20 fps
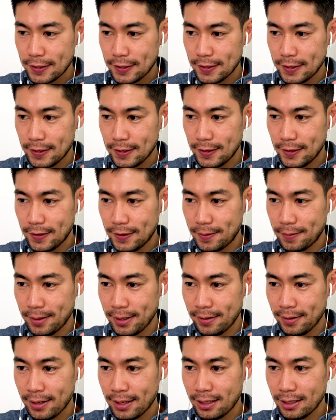
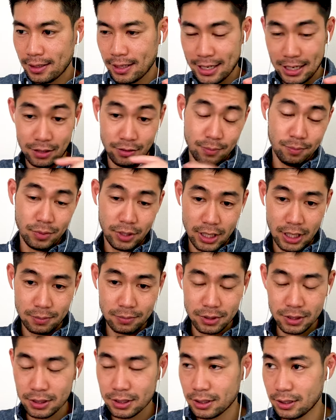and then now it
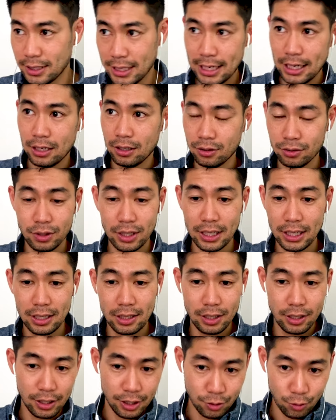becomes now
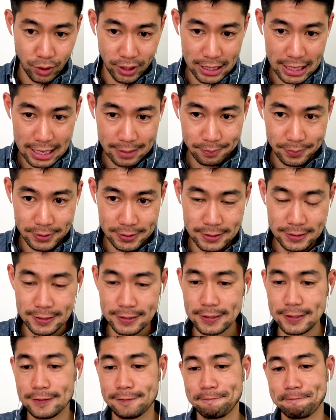earthquake
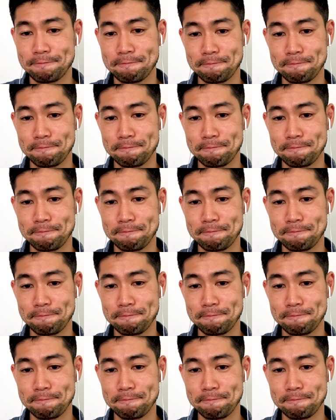happens.